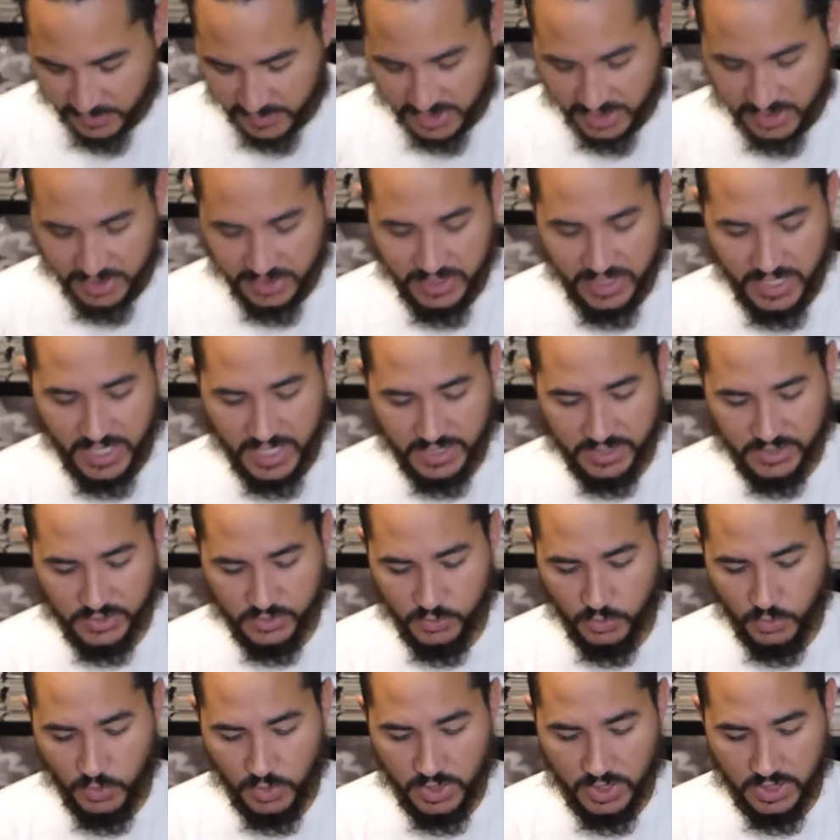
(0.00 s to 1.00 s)
Next
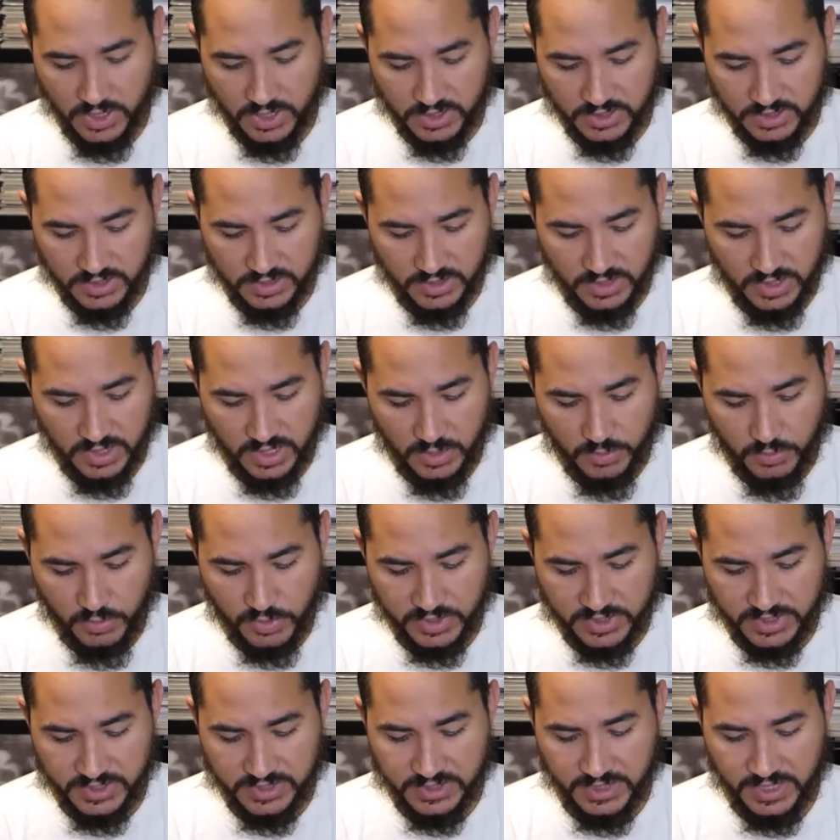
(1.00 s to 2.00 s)
was
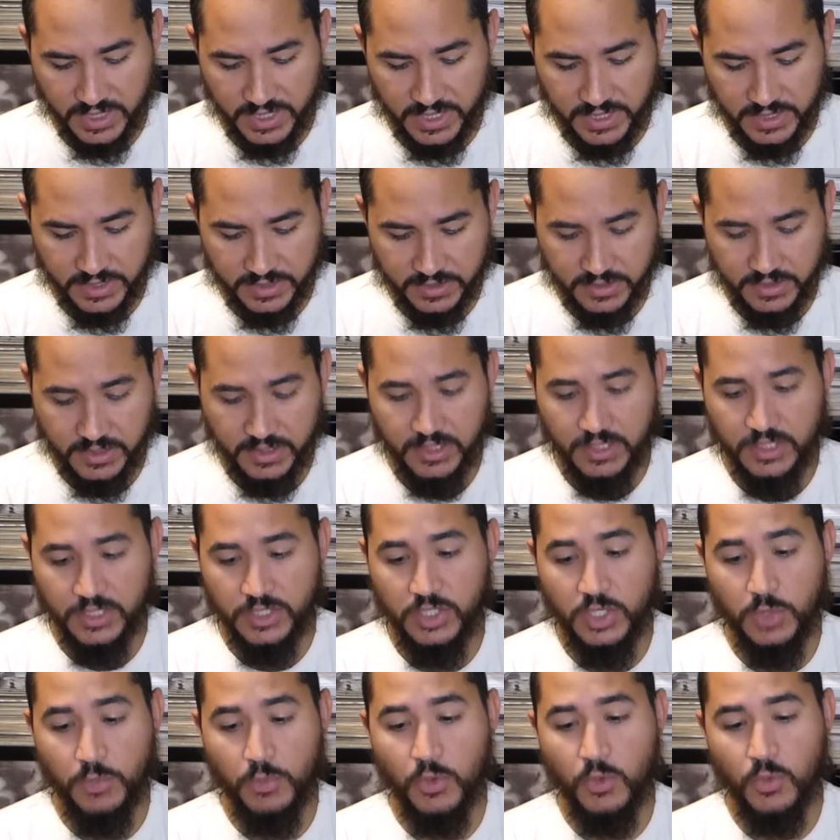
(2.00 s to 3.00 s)
Princess Leia
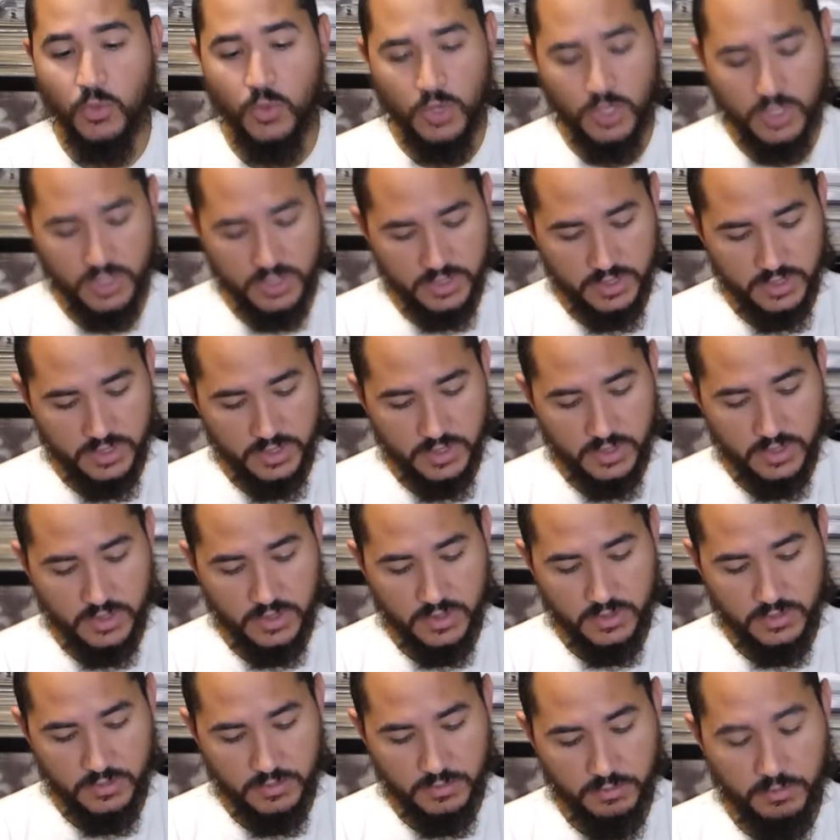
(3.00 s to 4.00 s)
#1,
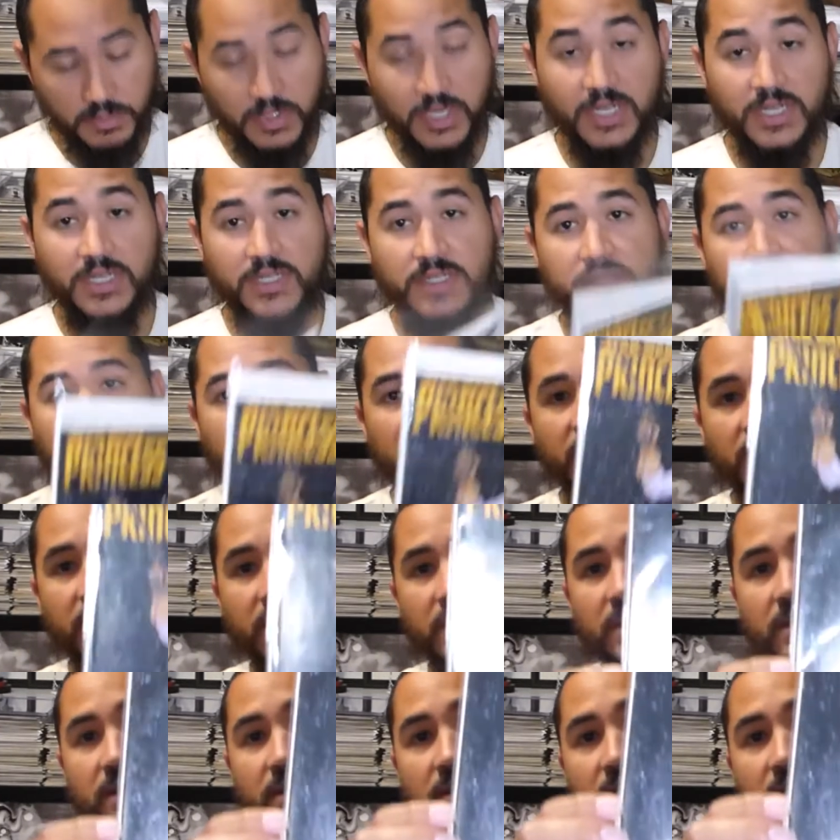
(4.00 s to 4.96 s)
but the